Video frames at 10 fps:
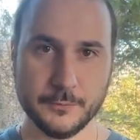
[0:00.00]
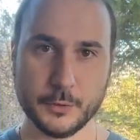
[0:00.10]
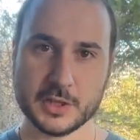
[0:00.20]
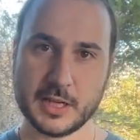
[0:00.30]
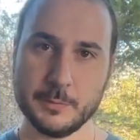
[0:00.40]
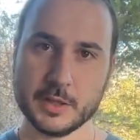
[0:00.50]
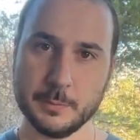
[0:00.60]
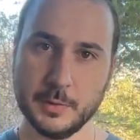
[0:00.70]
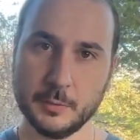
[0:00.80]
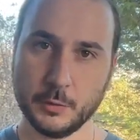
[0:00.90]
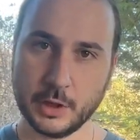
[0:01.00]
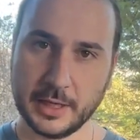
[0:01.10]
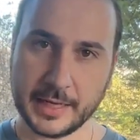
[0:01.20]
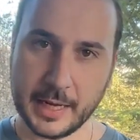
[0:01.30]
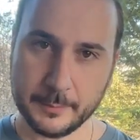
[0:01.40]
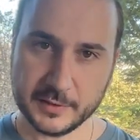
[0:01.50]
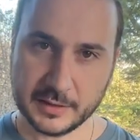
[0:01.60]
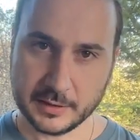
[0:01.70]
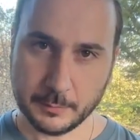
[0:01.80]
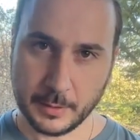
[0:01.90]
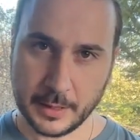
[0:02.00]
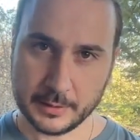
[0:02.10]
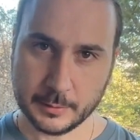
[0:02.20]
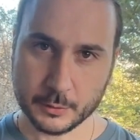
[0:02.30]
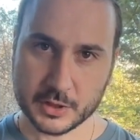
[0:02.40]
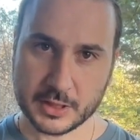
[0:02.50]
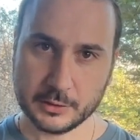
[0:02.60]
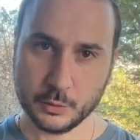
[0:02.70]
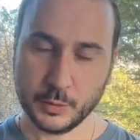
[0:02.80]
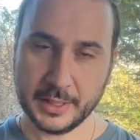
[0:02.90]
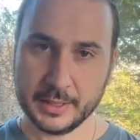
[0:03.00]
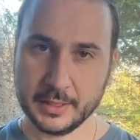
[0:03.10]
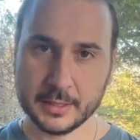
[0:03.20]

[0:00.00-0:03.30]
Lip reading: For some it's a bit more like emptying their mind in a more subtle way.